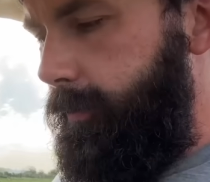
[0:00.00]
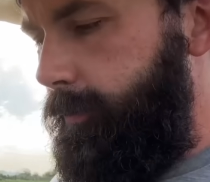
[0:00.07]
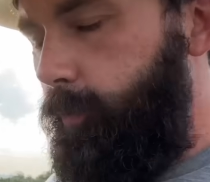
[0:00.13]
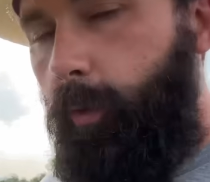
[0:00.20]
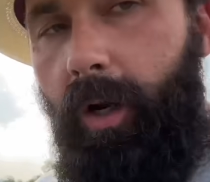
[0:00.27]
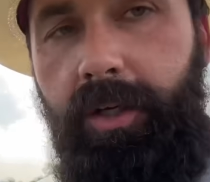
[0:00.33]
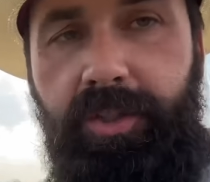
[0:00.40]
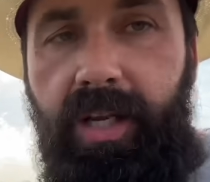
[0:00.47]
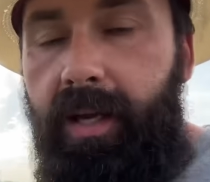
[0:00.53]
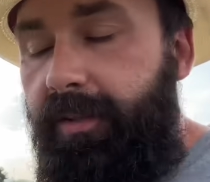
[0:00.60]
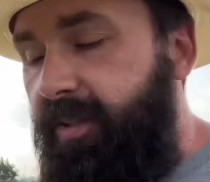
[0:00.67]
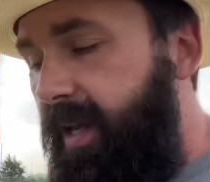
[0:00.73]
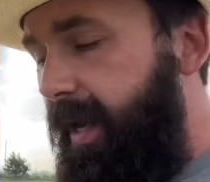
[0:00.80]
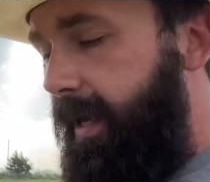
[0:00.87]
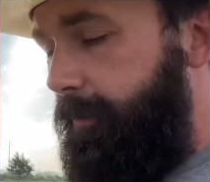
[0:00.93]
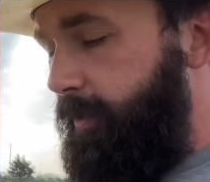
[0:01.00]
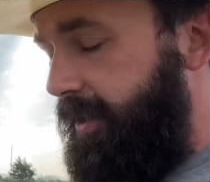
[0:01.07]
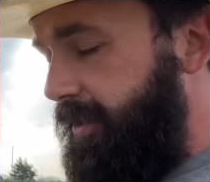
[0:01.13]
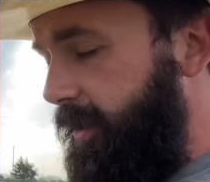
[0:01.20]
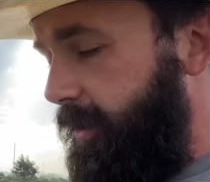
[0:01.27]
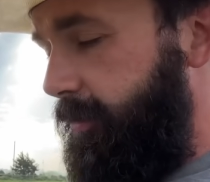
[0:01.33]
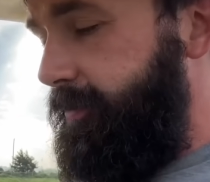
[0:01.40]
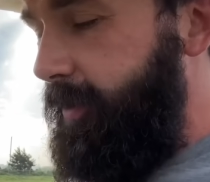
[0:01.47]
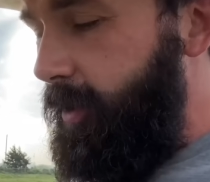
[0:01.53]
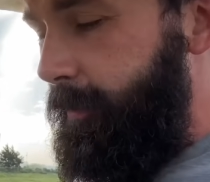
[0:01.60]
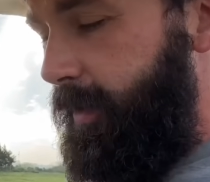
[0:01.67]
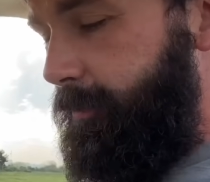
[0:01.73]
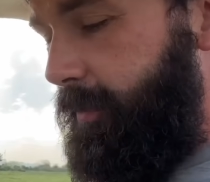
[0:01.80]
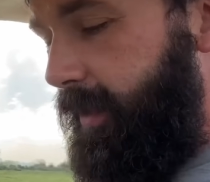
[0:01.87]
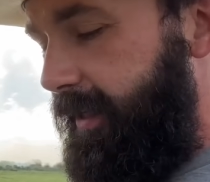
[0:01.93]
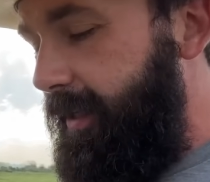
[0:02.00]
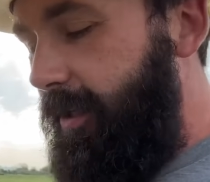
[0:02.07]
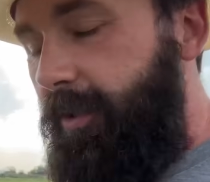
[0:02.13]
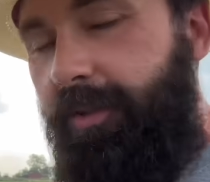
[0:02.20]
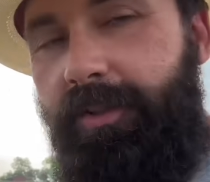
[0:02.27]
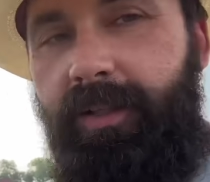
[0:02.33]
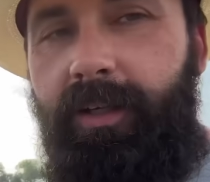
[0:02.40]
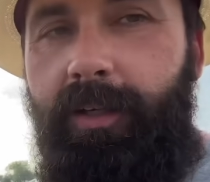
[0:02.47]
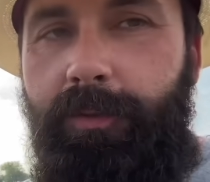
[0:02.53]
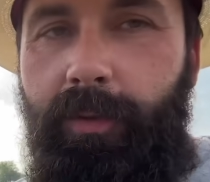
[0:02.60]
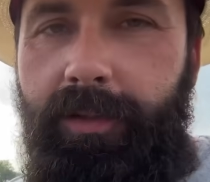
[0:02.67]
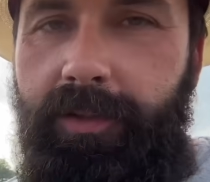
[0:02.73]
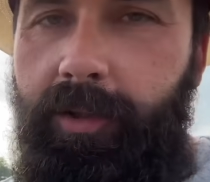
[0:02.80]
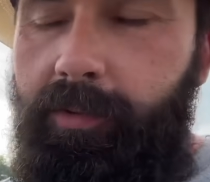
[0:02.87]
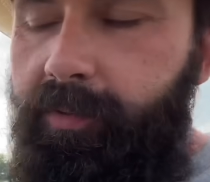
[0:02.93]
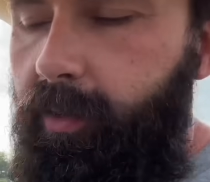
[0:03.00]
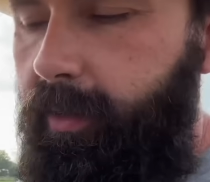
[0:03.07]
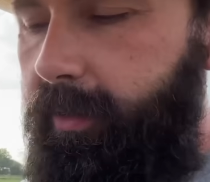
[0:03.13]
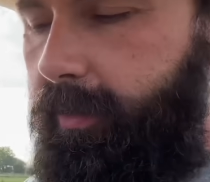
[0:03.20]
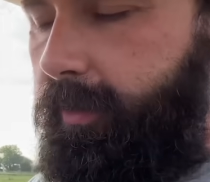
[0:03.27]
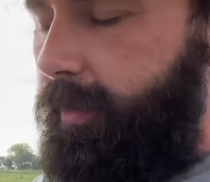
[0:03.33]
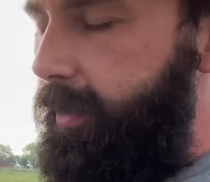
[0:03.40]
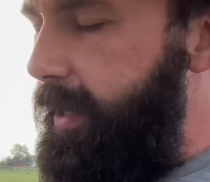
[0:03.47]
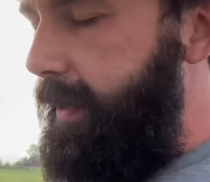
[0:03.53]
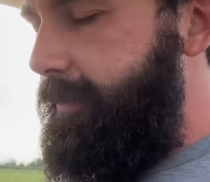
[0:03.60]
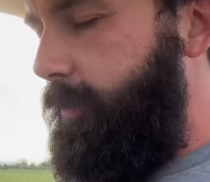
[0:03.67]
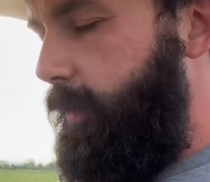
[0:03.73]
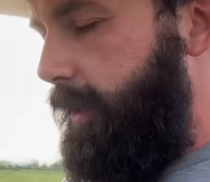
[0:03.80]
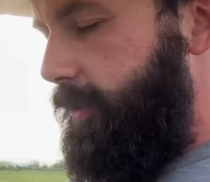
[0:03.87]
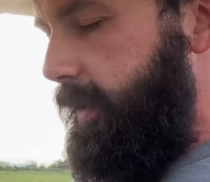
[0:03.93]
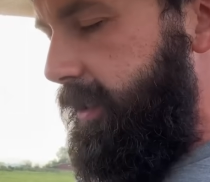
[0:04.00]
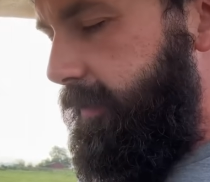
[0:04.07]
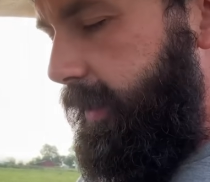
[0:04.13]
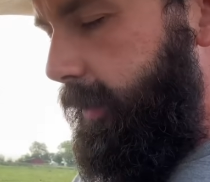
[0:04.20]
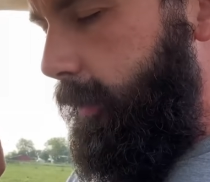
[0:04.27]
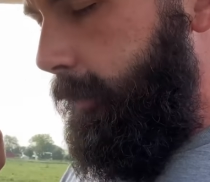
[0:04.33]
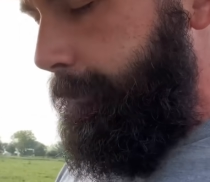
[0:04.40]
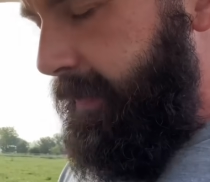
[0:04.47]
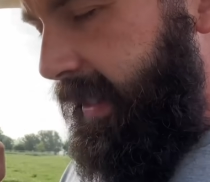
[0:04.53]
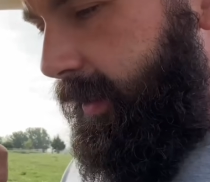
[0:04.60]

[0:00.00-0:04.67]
Rushed outside. We started filming, but here's here's what's so funny. You're gonna have to watch Rae's video.